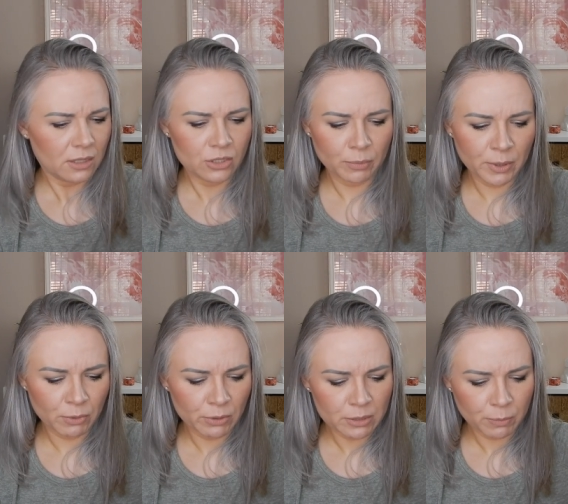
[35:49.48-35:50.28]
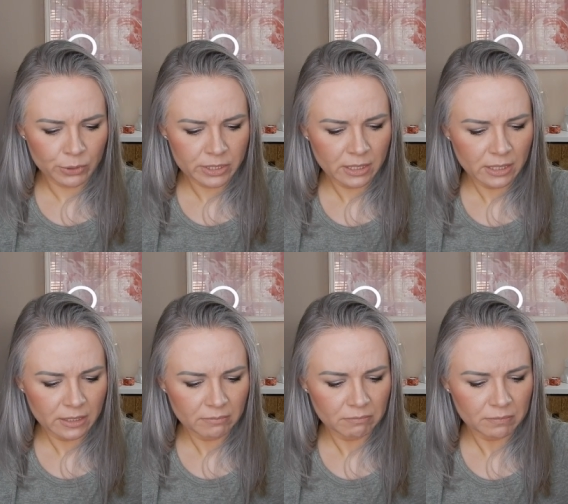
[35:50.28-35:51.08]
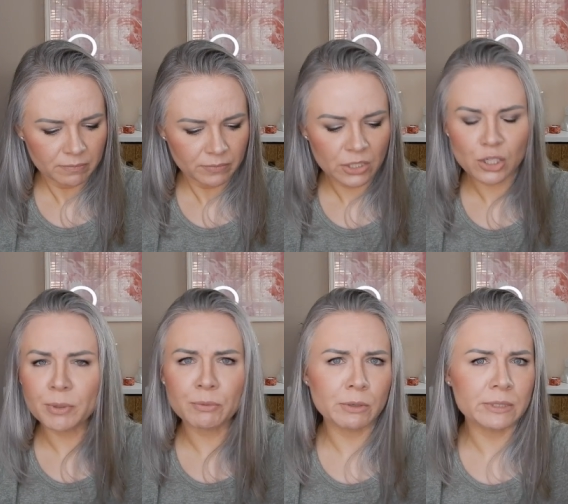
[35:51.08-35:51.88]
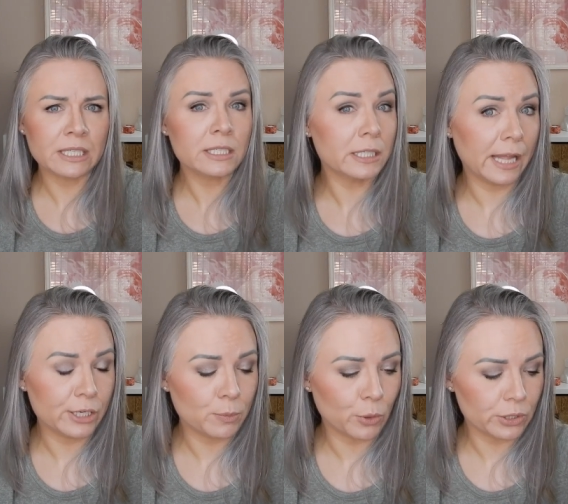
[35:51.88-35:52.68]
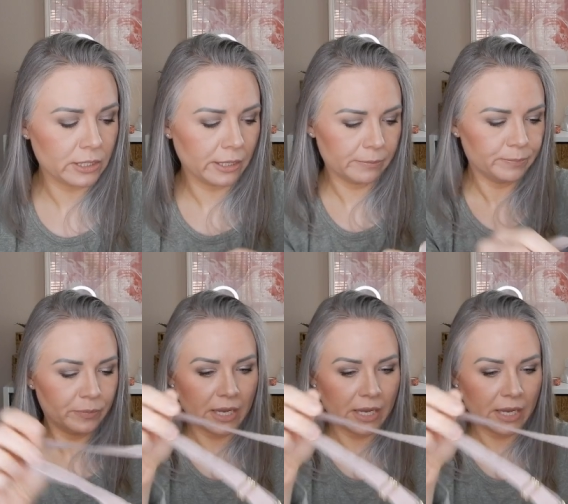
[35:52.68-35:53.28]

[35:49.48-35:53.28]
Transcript: Adobe Rose Porcelain? Adobe Rose slash Porcelain.